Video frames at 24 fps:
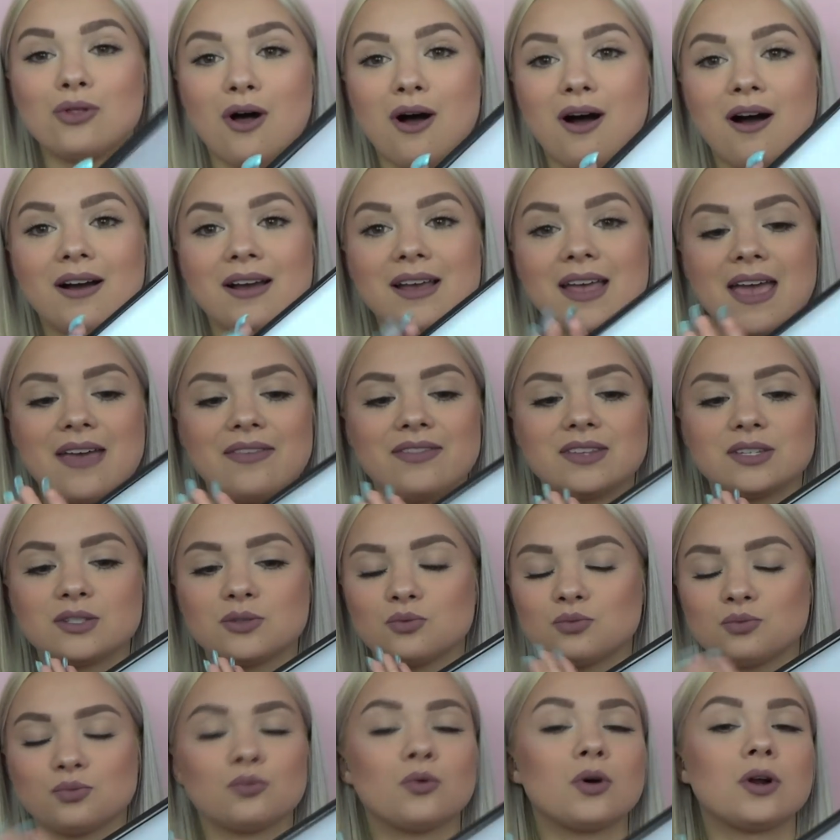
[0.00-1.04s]
long, and
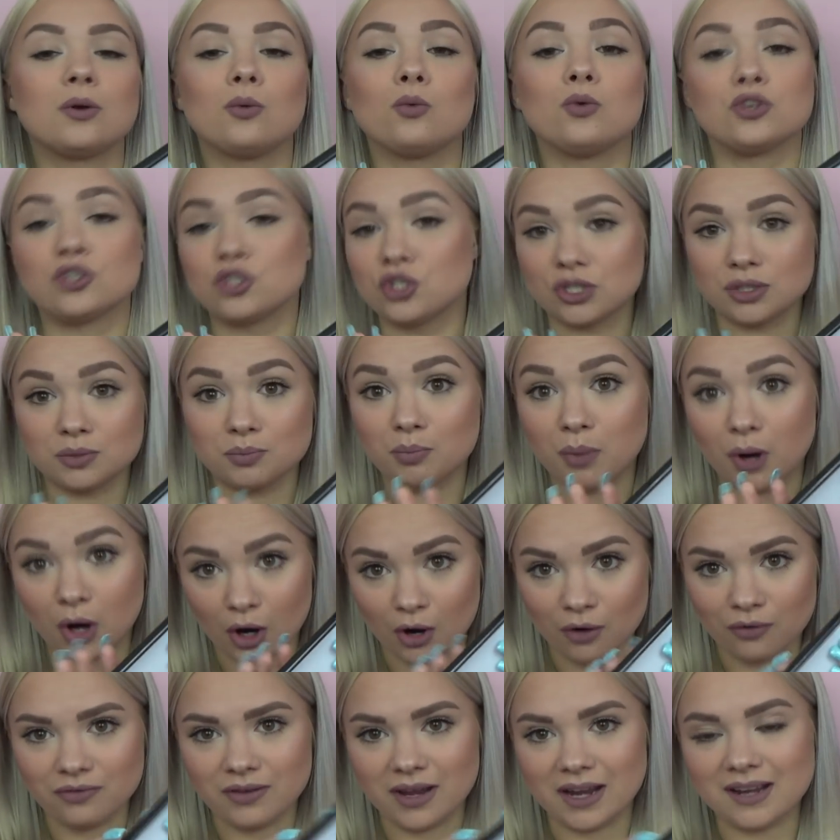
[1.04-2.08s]
this one was just
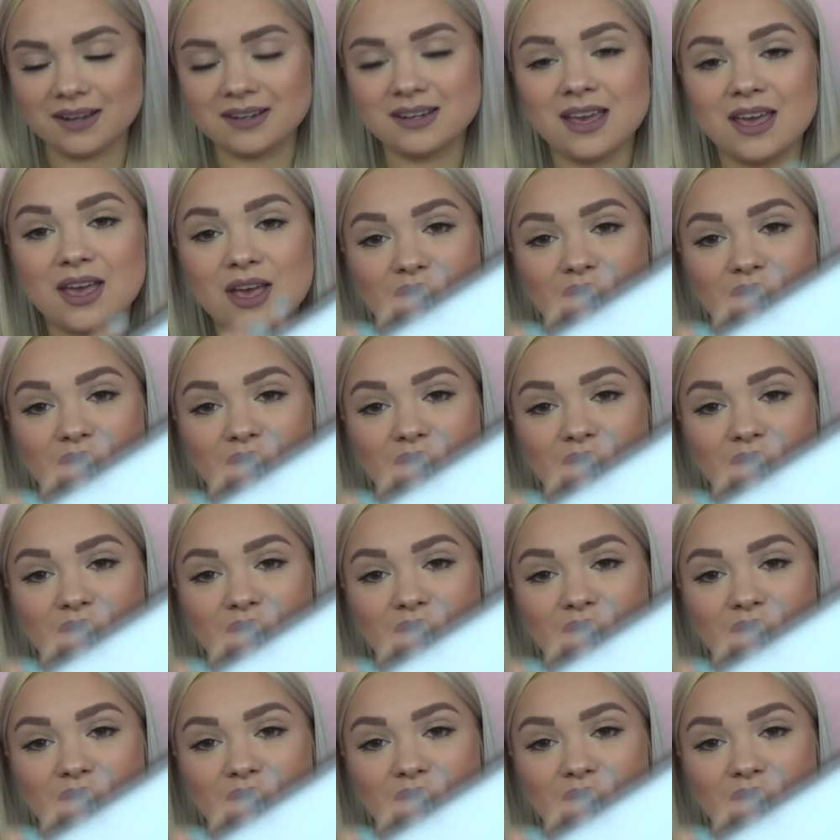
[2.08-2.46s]
perfect.